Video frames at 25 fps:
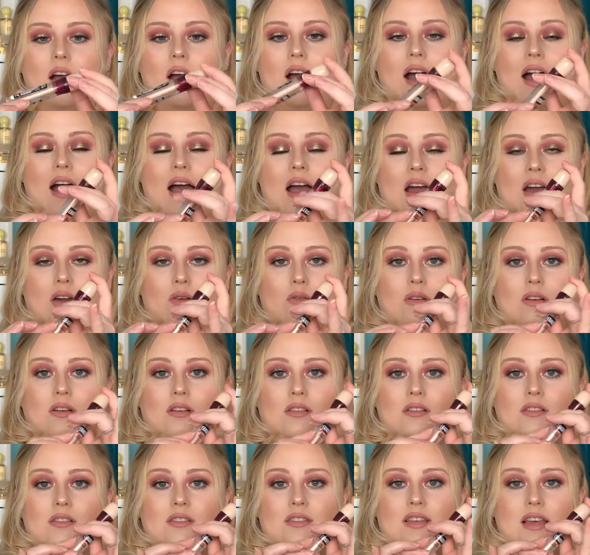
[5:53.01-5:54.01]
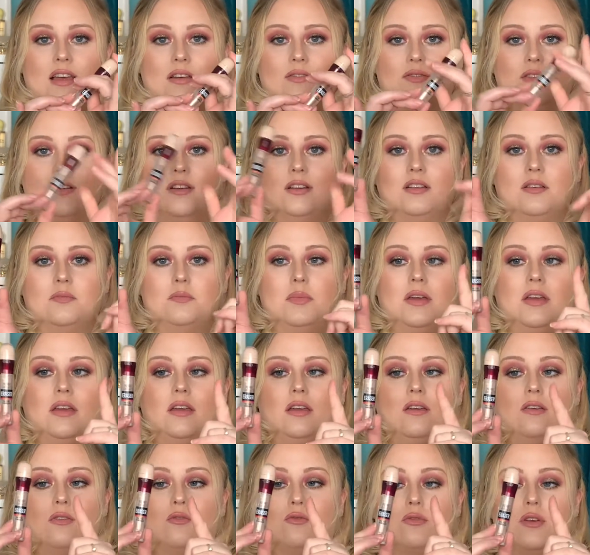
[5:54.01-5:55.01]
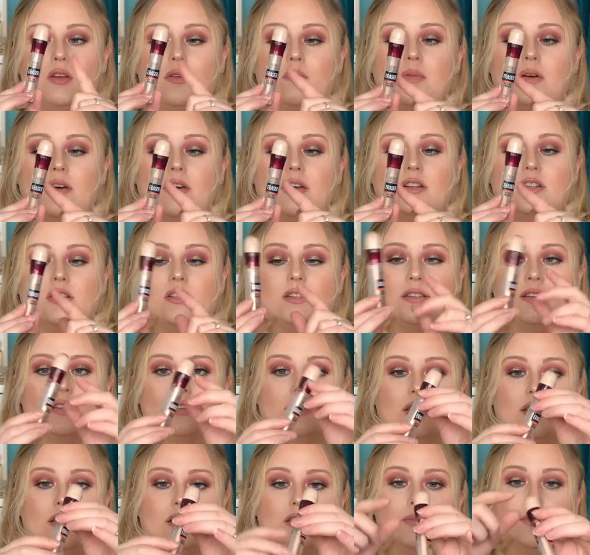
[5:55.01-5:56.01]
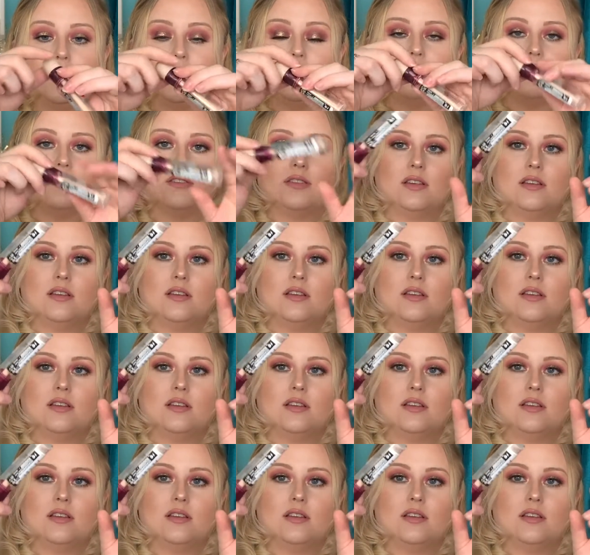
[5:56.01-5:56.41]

I will definitely be repurchasing this because,